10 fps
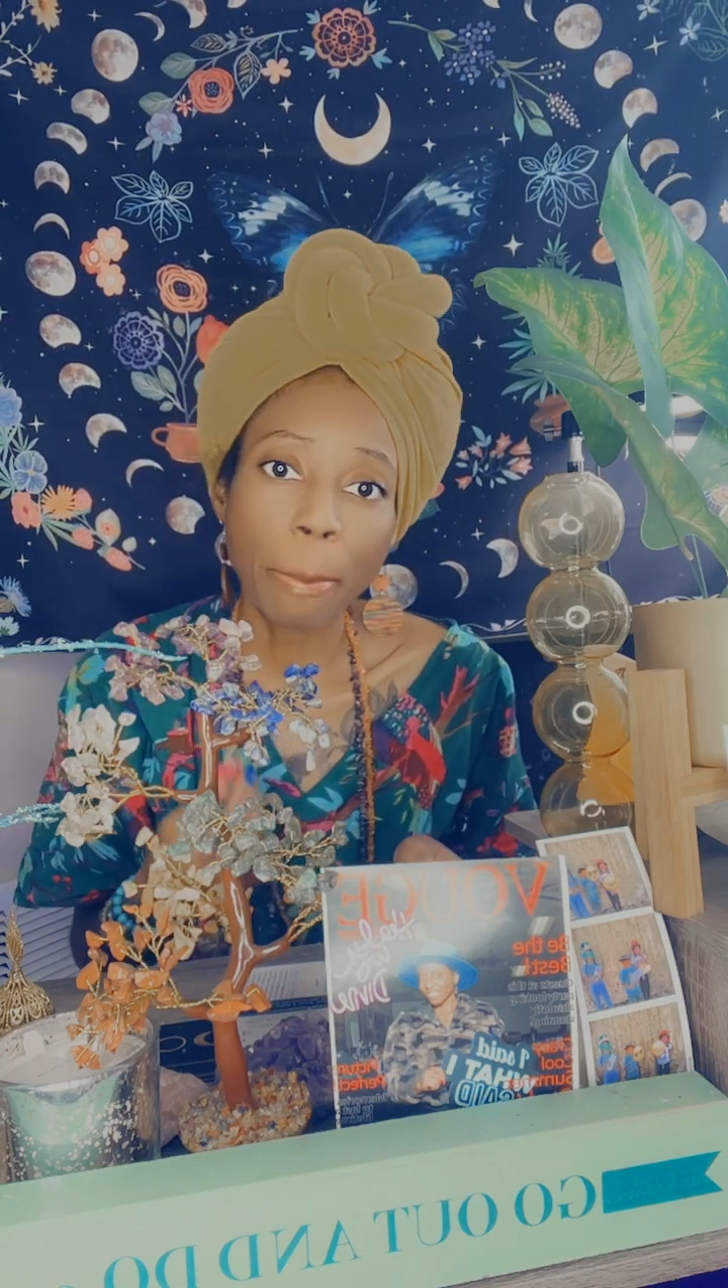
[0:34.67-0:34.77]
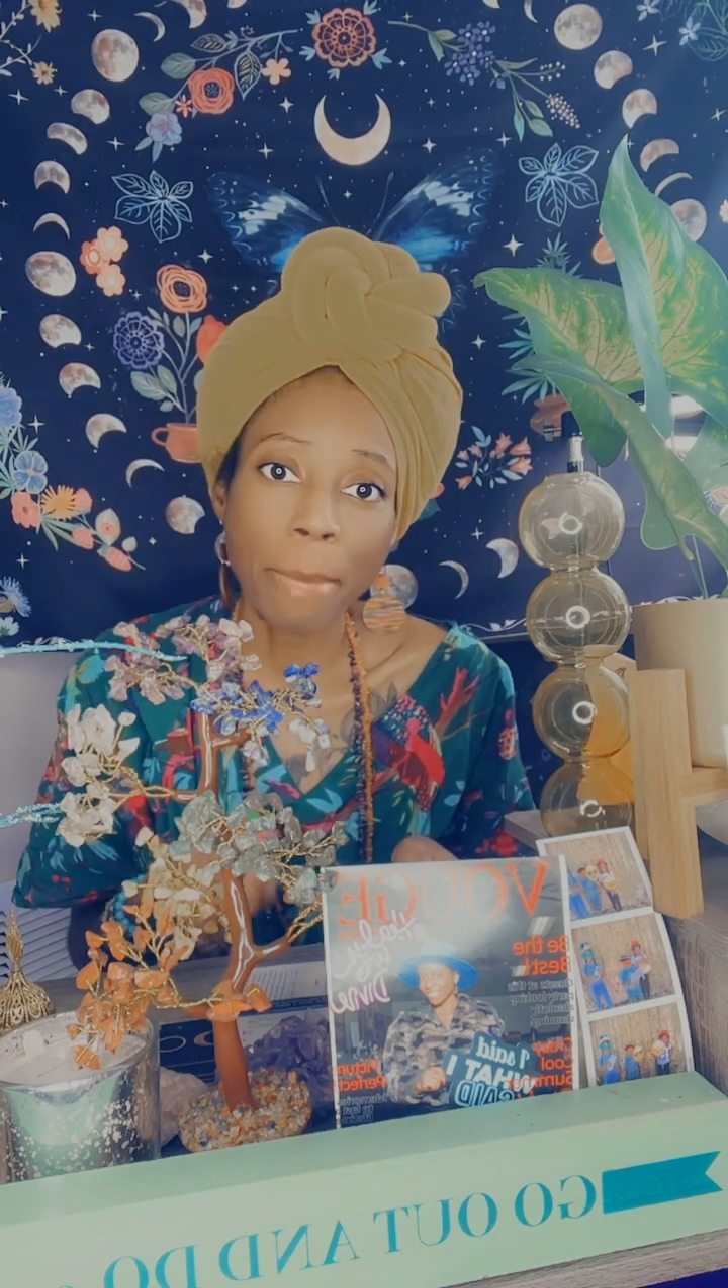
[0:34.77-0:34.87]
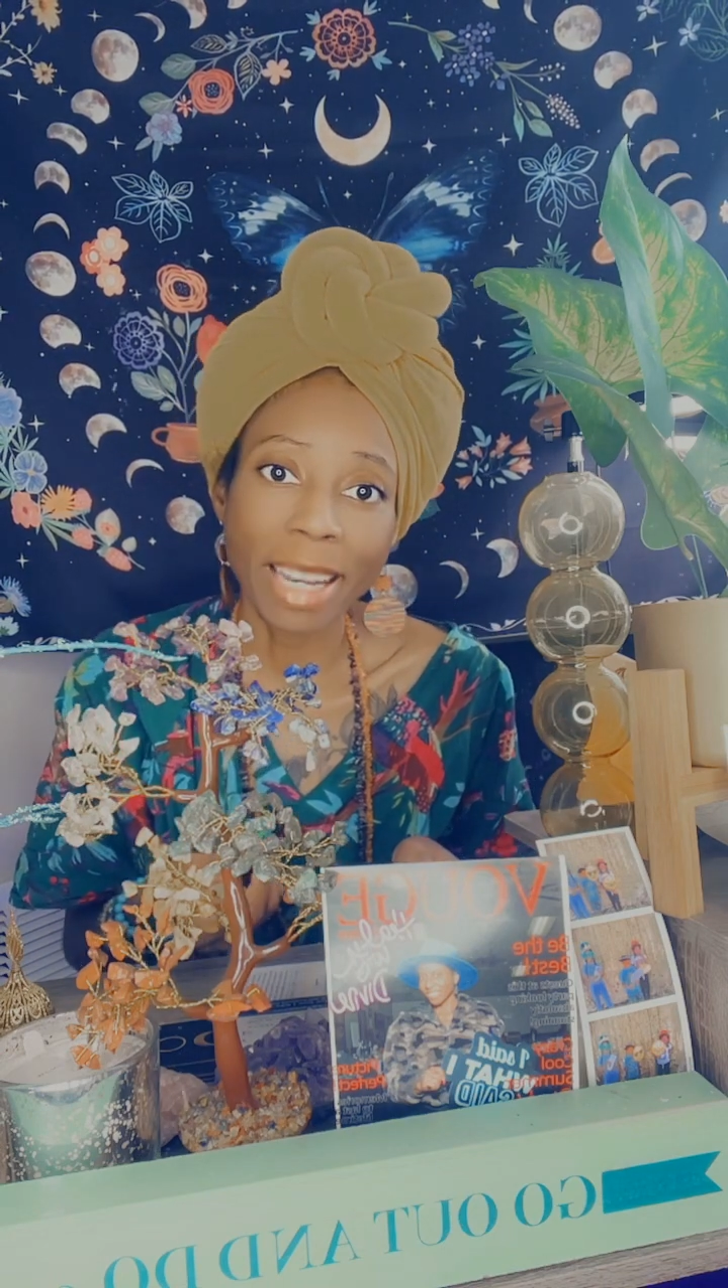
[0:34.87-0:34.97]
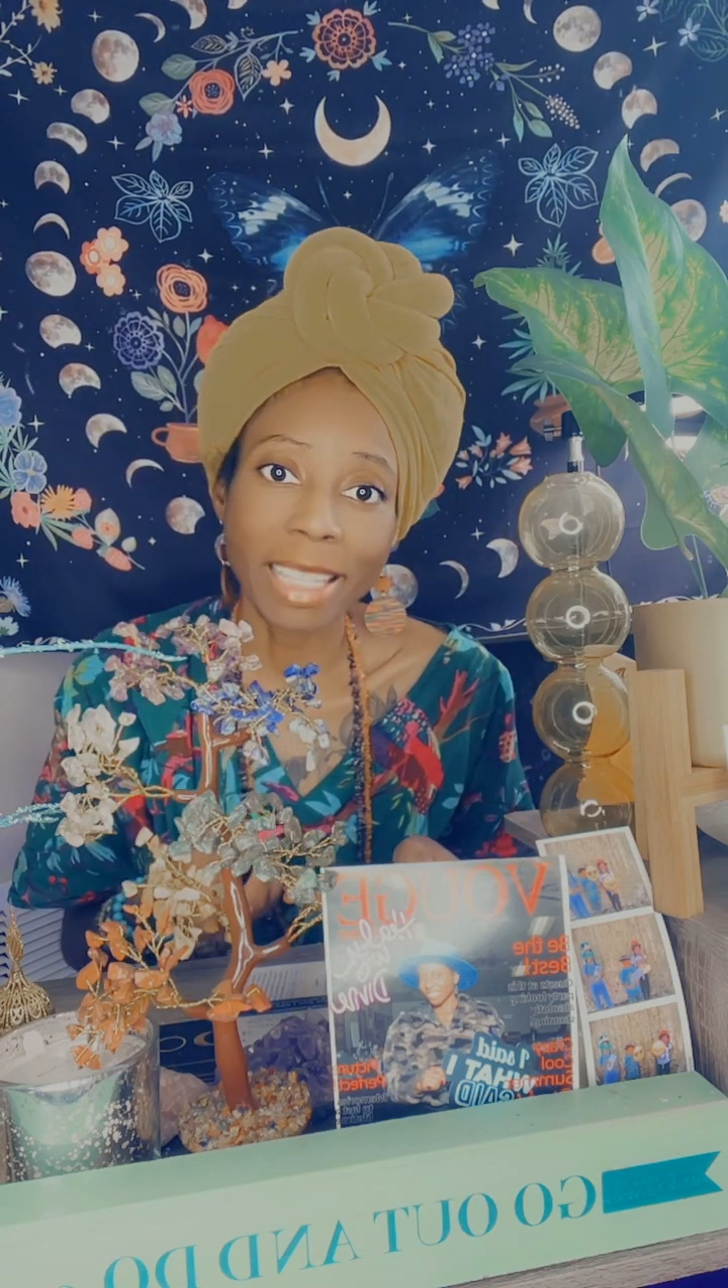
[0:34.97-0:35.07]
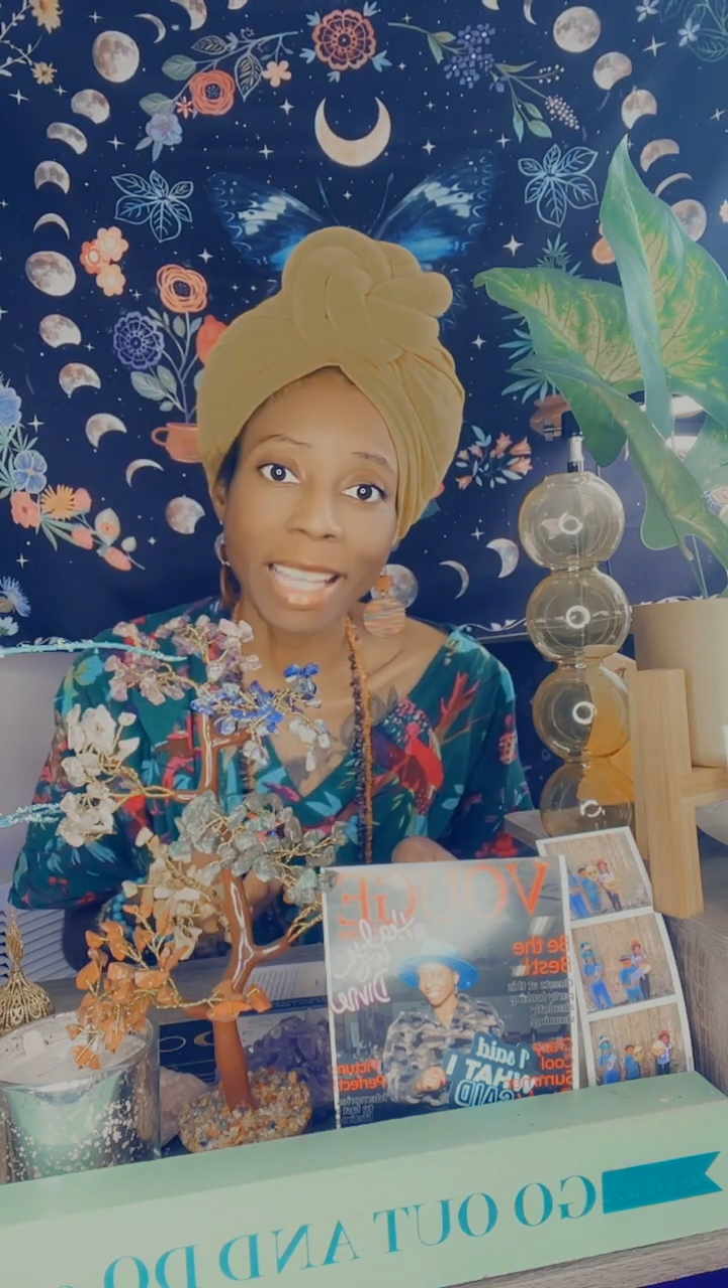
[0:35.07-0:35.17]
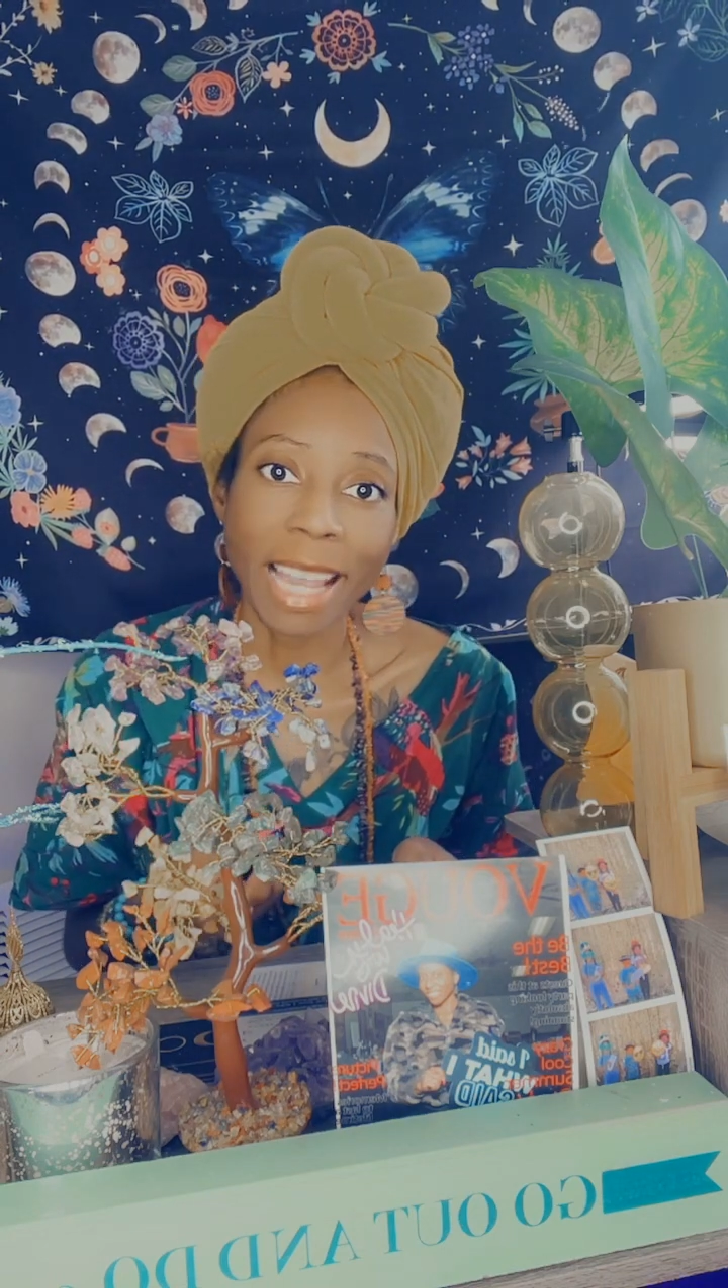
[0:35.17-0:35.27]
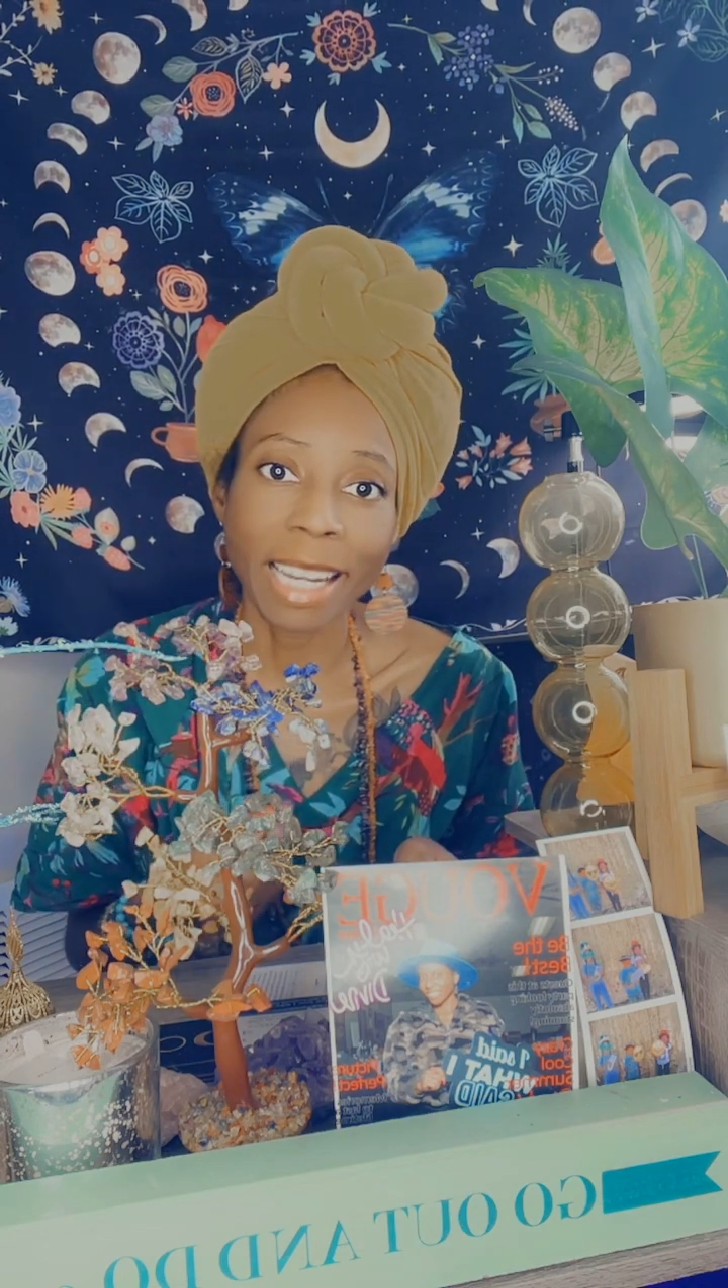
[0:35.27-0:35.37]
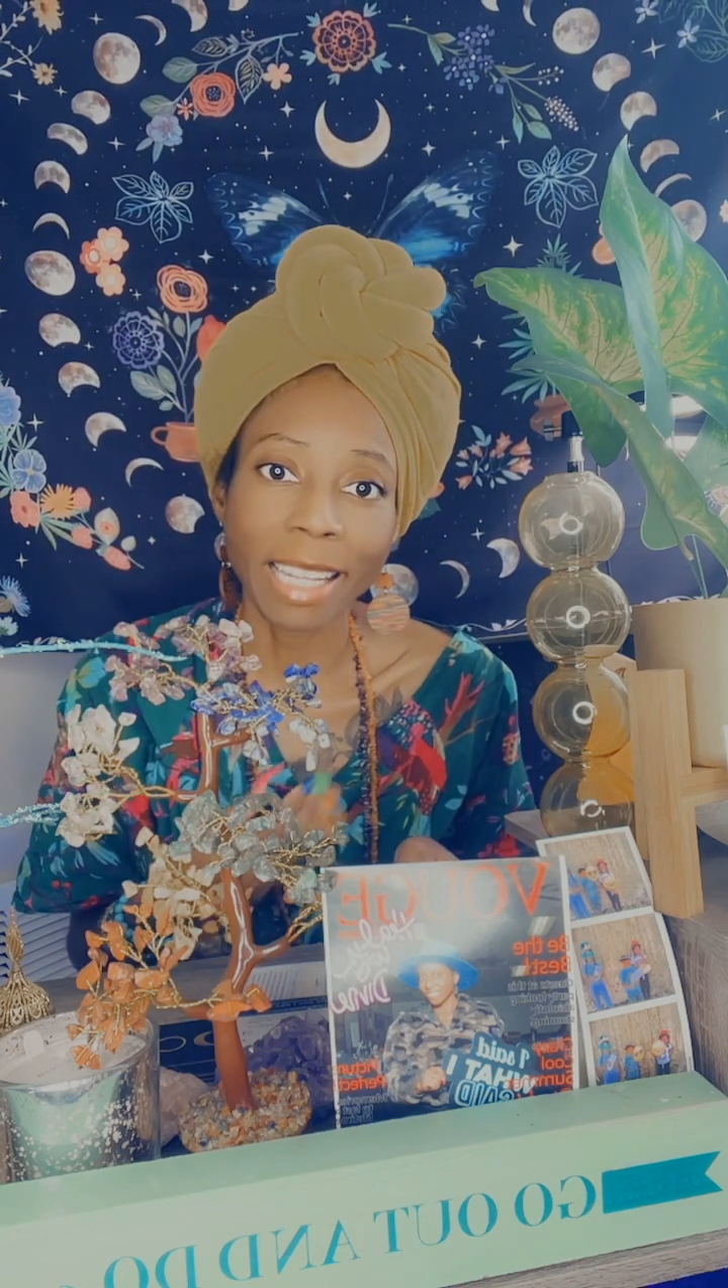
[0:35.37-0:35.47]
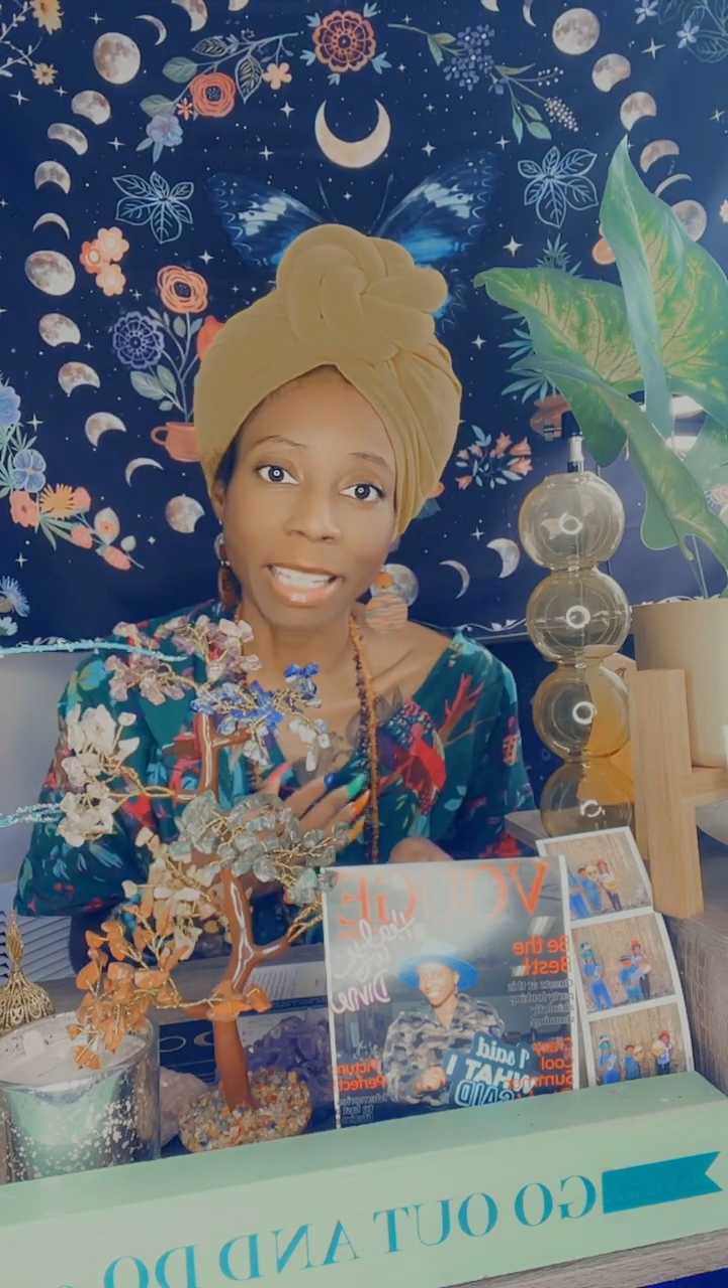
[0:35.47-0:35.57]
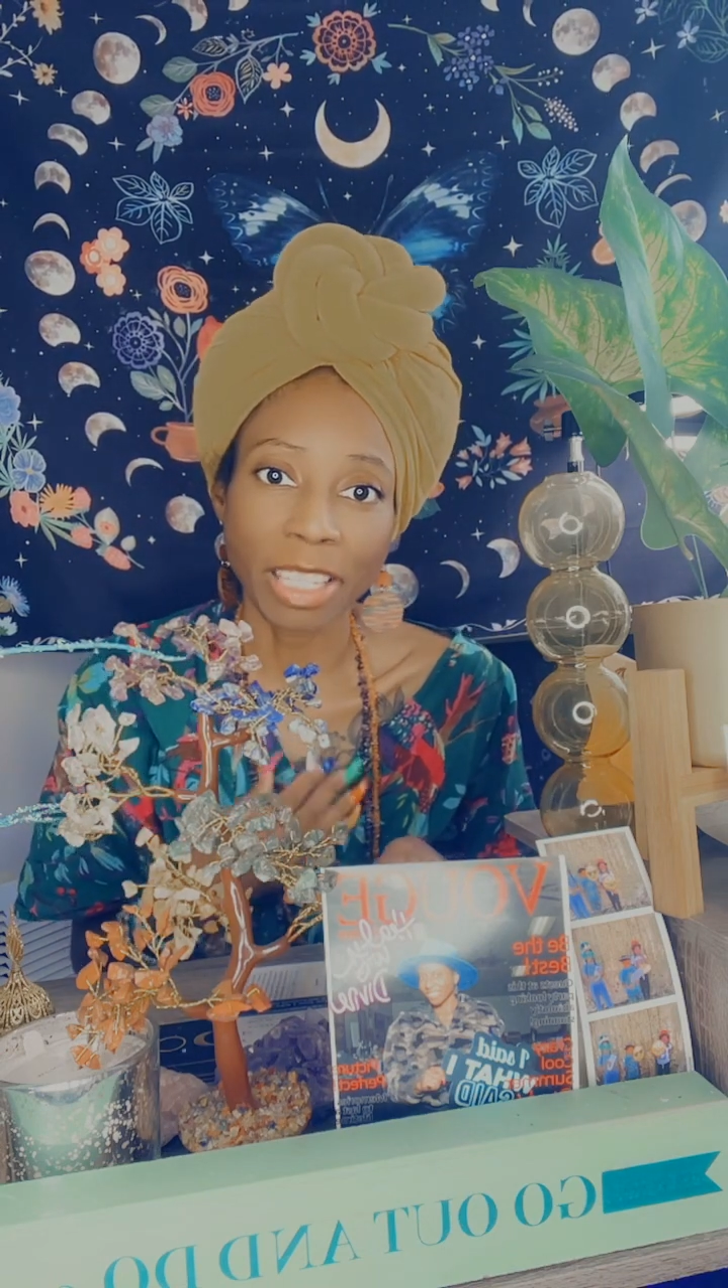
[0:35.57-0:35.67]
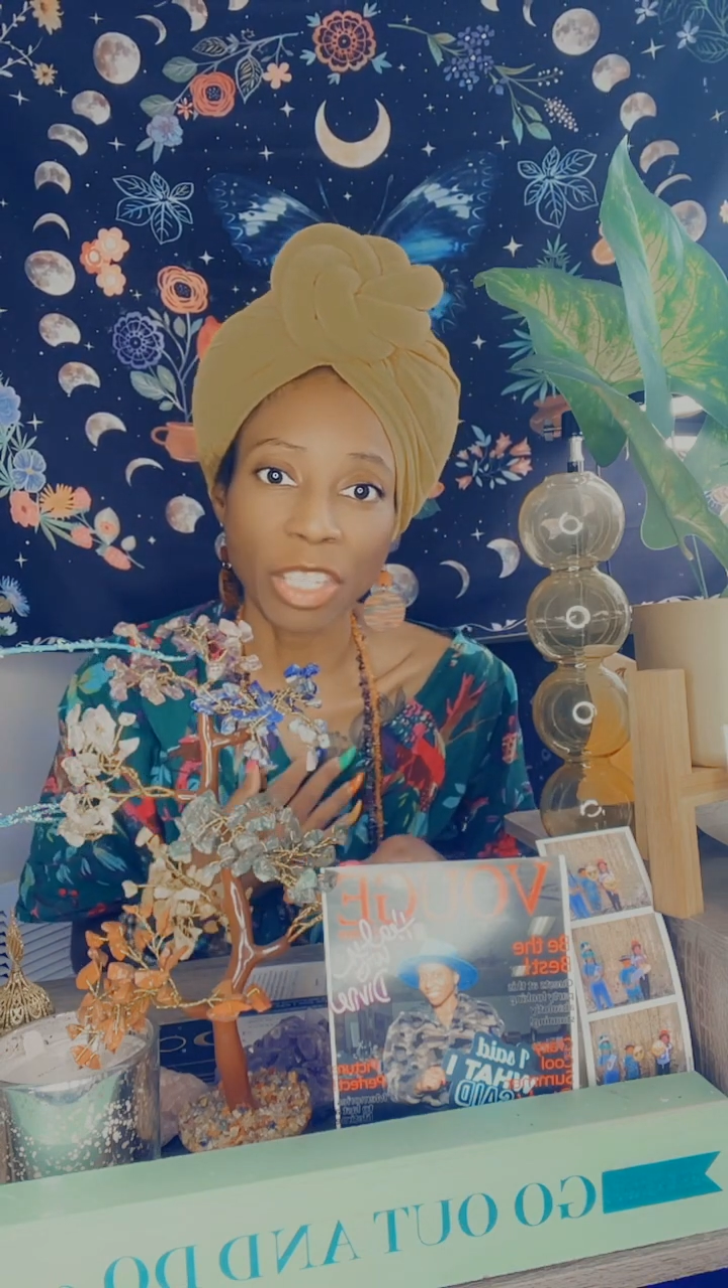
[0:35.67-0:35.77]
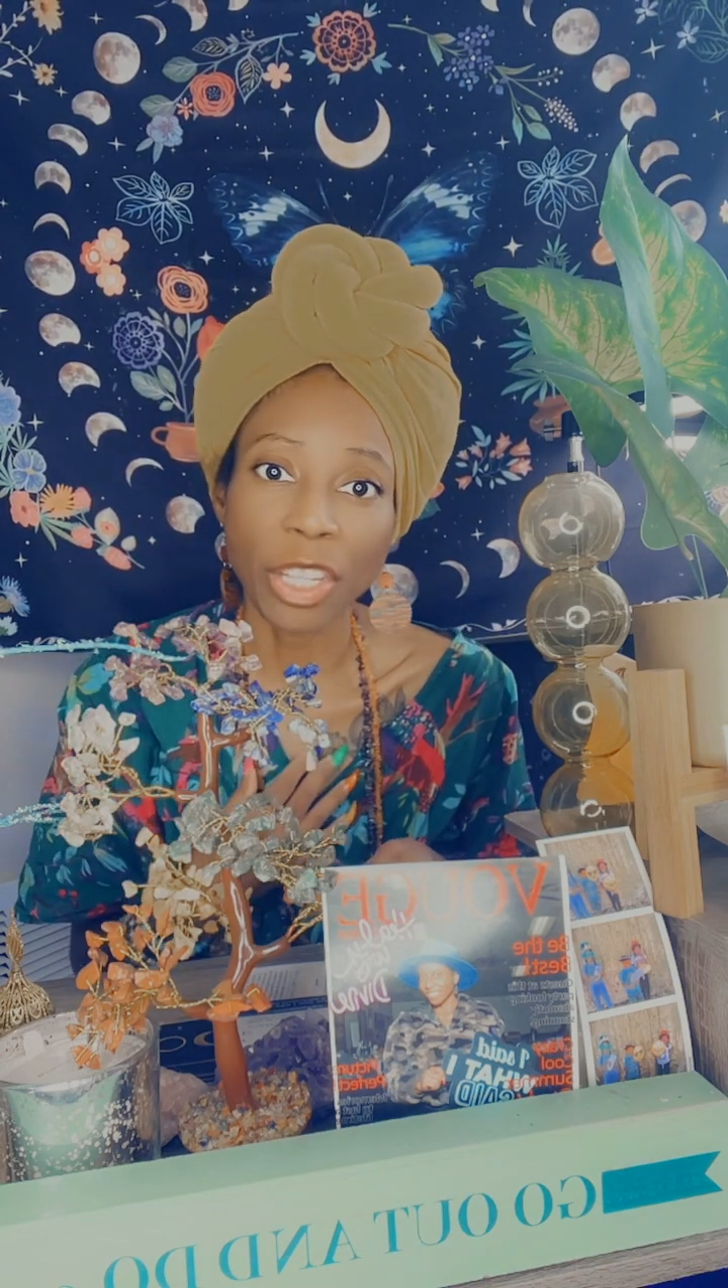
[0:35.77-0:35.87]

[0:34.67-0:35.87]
meditate and listen